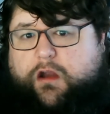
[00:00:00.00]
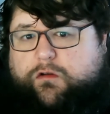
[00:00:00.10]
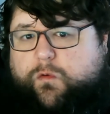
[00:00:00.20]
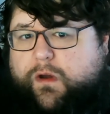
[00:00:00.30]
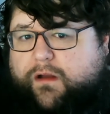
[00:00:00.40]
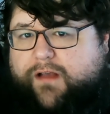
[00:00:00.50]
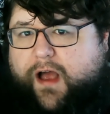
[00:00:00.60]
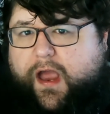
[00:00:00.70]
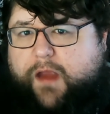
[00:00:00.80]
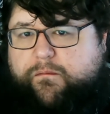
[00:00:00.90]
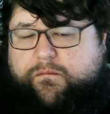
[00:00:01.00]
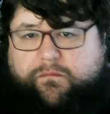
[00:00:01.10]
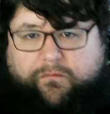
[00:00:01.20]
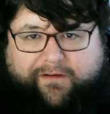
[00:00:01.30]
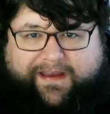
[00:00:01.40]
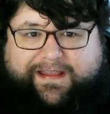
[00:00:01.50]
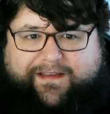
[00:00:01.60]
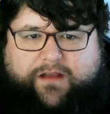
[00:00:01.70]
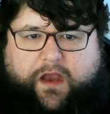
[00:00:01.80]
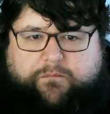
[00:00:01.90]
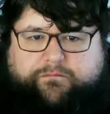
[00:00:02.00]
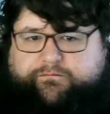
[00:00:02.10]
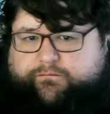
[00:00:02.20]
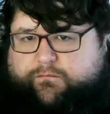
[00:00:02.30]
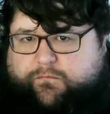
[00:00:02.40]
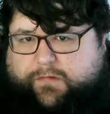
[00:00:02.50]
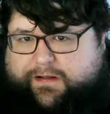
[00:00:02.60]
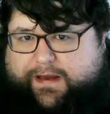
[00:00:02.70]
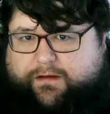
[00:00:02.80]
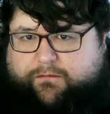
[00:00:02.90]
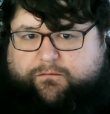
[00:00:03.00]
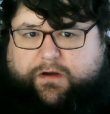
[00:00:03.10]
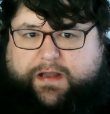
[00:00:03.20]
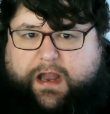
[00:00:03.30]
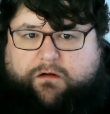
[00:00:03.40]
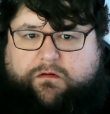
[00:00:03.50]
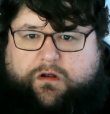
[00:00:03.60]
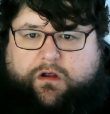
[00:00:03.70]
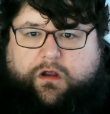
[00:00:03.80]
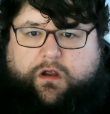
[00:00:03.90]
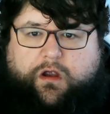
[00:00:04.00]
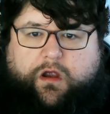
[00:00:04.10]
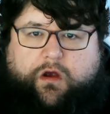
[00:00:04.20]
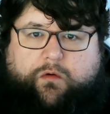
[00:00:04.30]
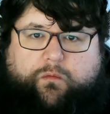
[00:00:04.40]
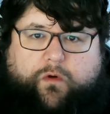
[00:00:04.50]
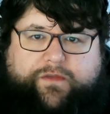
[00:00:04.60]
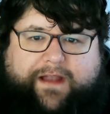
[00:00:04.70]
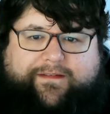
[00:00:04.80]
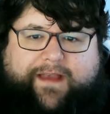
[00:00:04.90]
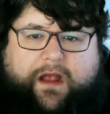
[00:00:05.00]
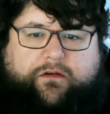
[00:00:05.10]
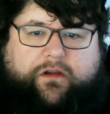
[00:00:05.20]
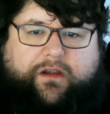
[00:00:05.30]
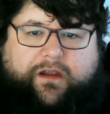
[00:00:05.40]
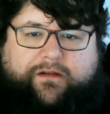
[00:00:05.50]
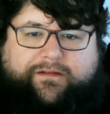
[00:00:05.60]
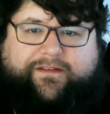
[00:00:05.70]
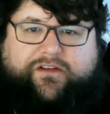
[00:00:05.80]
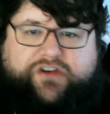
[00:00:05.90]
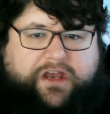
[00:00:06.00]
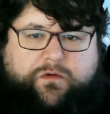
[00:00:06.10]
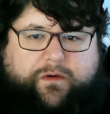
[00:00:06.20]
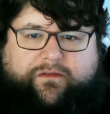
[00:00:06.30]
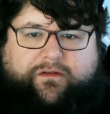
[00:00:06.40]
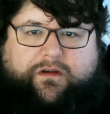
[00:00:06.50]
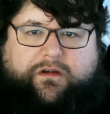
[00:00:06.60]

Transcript: during a time like this time, like right now? Won't that sound disingenuous?